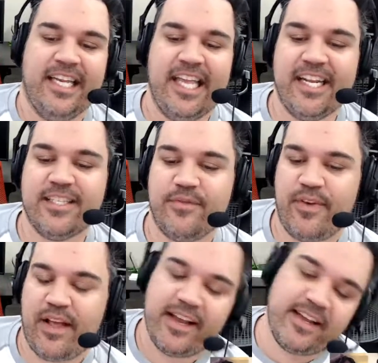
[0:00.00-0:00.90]
it is
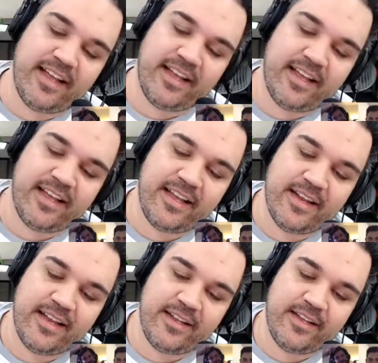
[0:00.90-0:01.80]

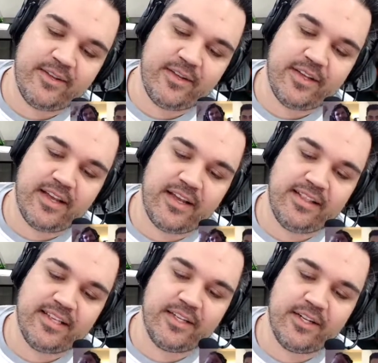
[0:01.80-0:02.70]
I
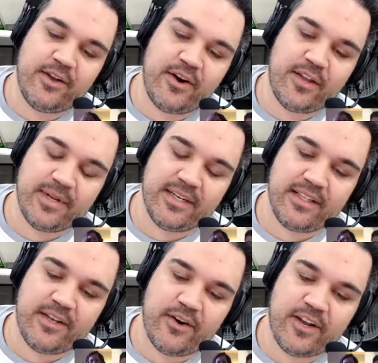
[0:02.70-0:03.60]
listened to the argument,
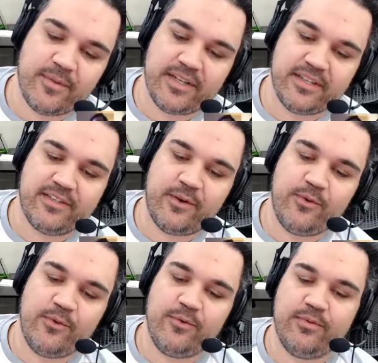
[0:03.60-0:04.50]
and the argument is
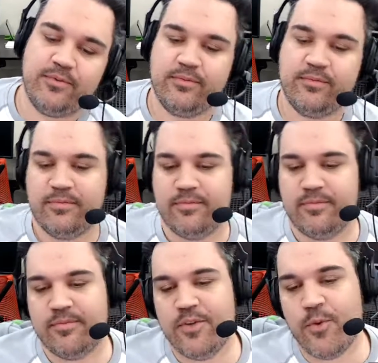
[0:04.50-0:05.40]
so
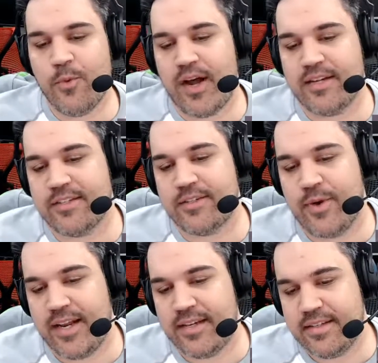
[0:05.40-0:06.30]
nuanced,
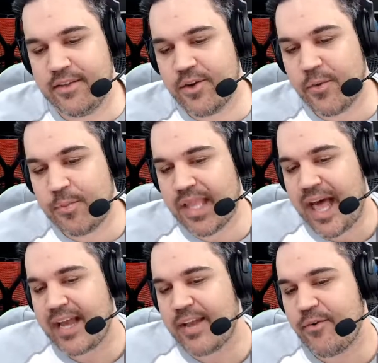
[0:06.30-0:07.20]
right? There's no
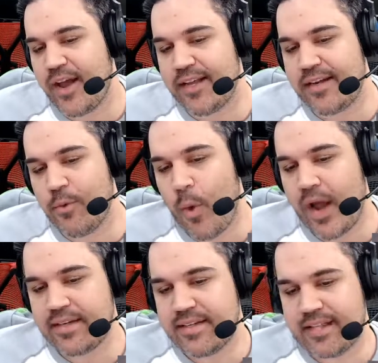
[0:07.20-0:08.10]
black and
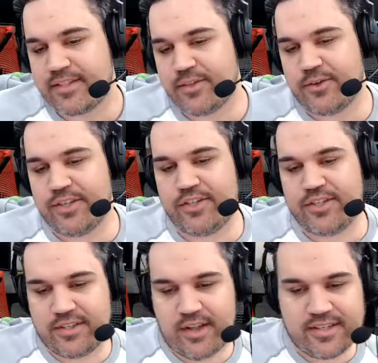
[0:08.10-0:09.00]
white answer. It's
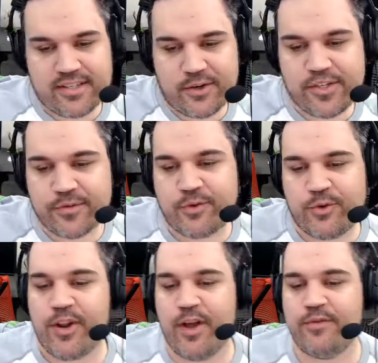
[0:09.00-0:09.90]
just a series of
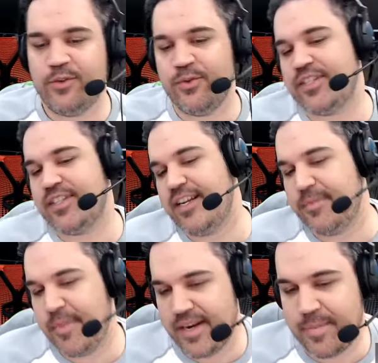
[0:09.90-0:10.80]
trade-offs you decide
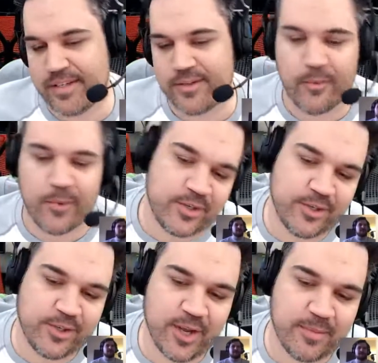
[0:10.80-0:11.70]
to make based on what
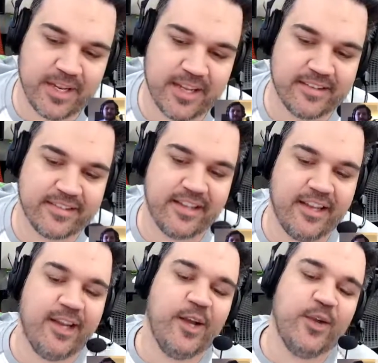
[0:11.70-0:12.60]
your shop does
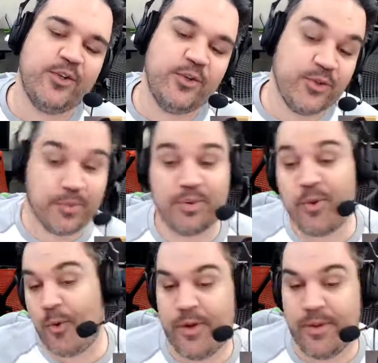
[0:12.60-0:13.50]
to
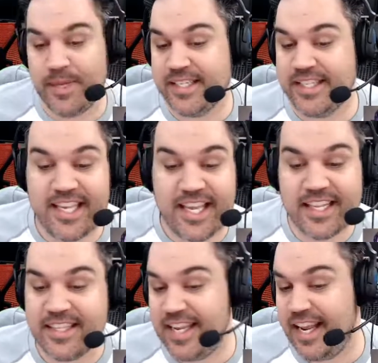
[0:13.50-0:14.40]
deploy, because at the end
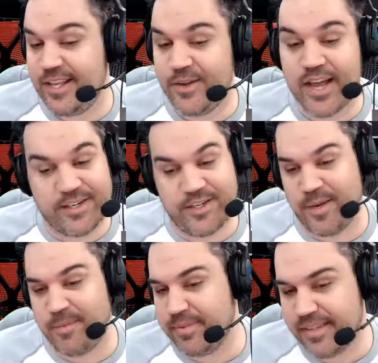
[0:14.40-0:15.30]
of the day, you got to ship.